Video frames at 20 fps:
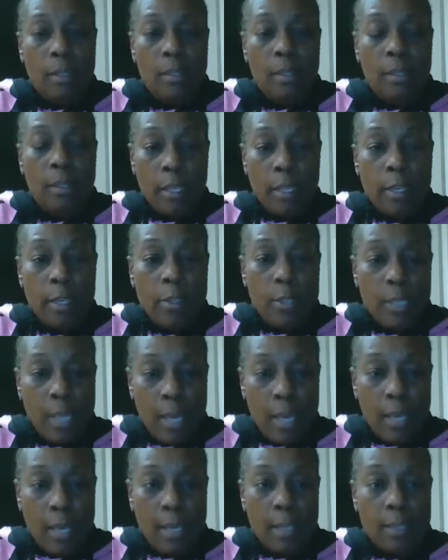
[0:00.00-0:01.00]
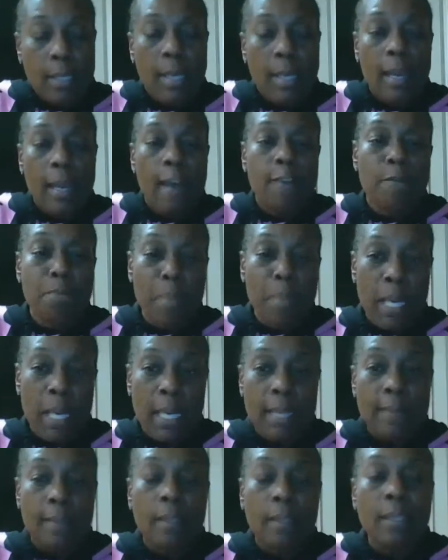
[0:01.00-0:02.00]
these days that have
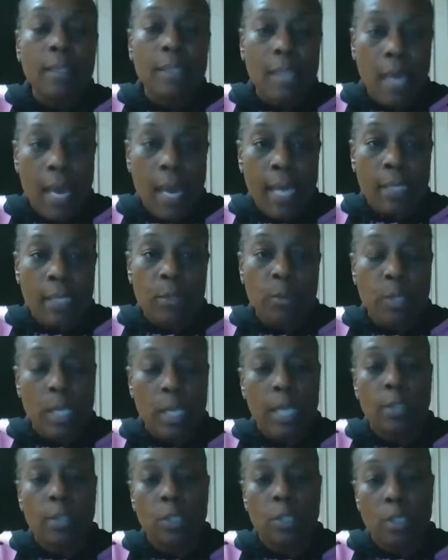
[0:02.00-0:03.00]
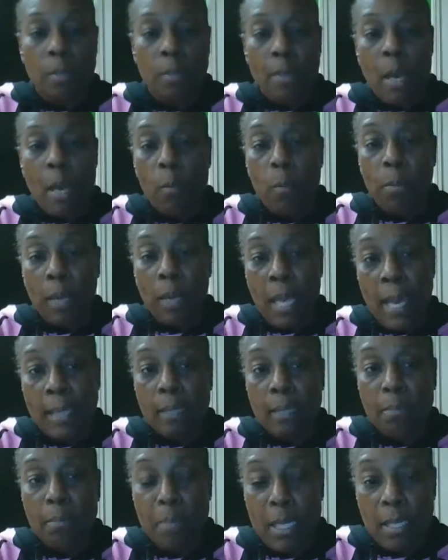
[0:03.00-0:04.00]
made these accusations about
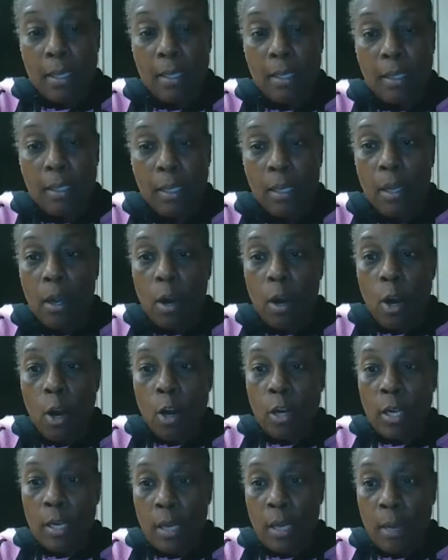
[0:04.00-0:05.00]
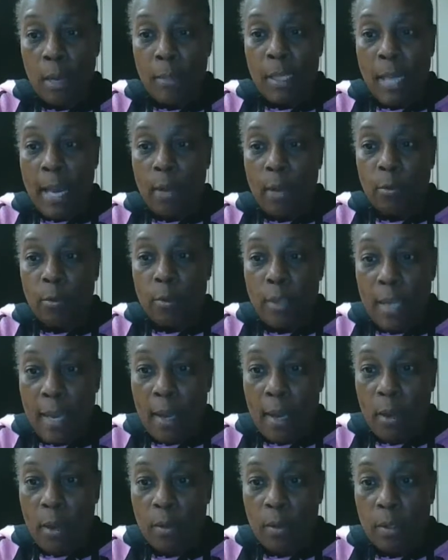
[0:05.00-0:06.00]
Black men are coming out
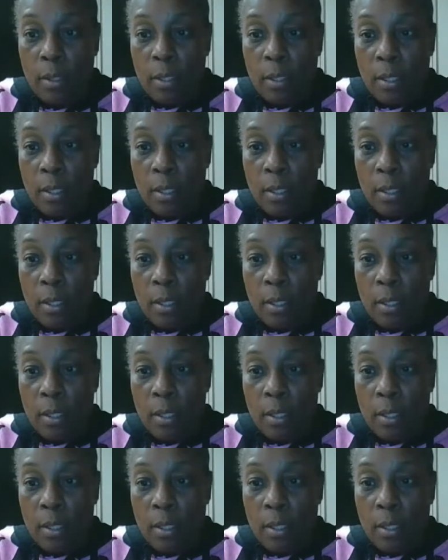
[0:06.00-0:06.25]
now